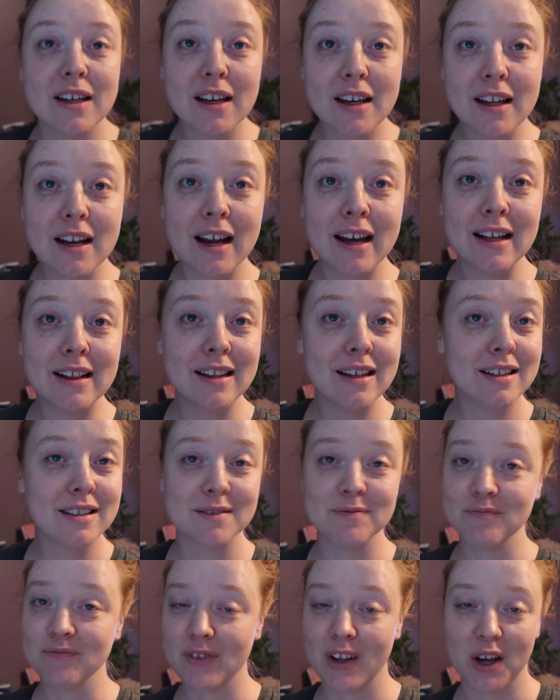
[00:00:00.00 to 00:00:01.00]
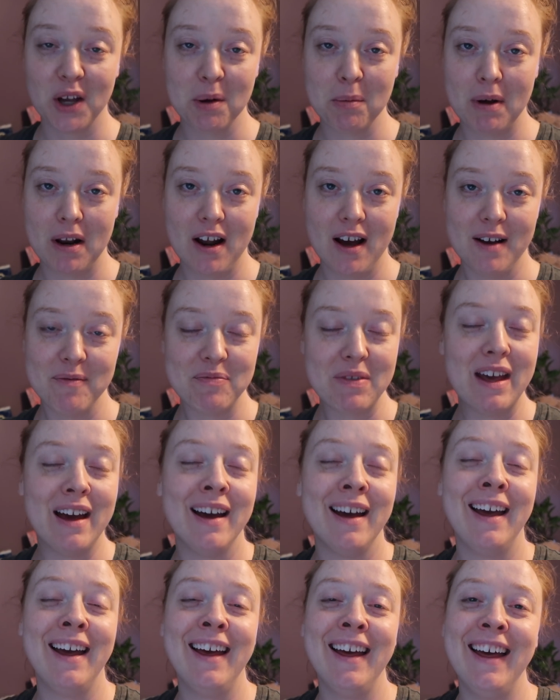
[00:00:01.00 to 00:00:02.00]
Like, can I eat this? No, you may not.
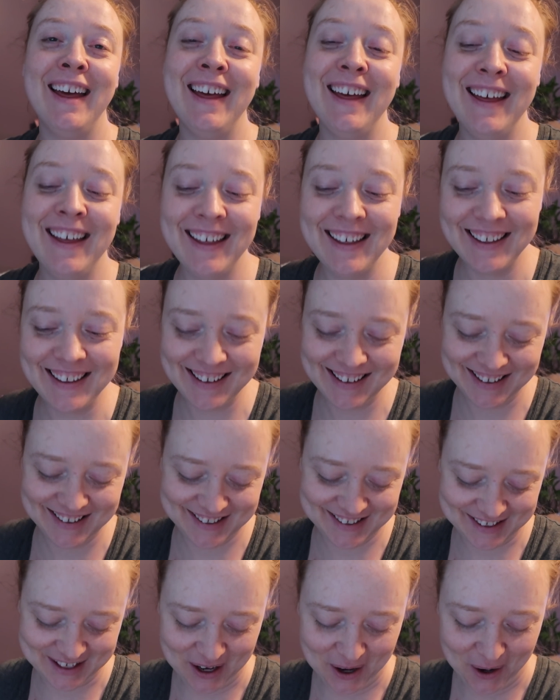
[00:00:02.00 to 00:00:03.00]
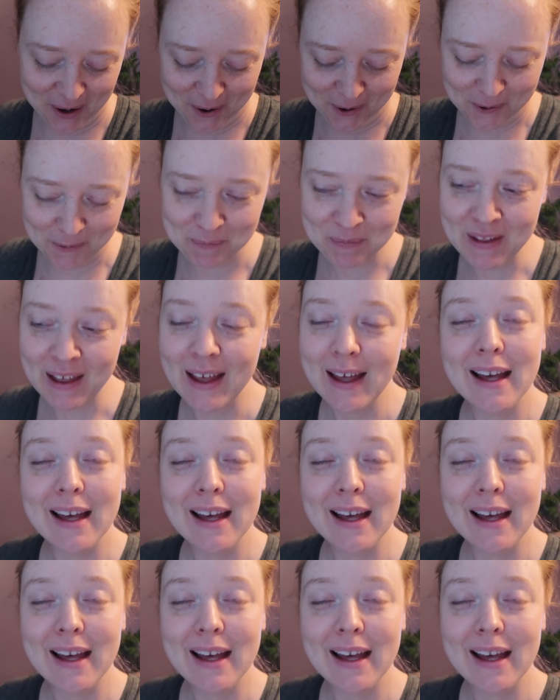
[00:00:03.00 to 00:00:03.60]
So,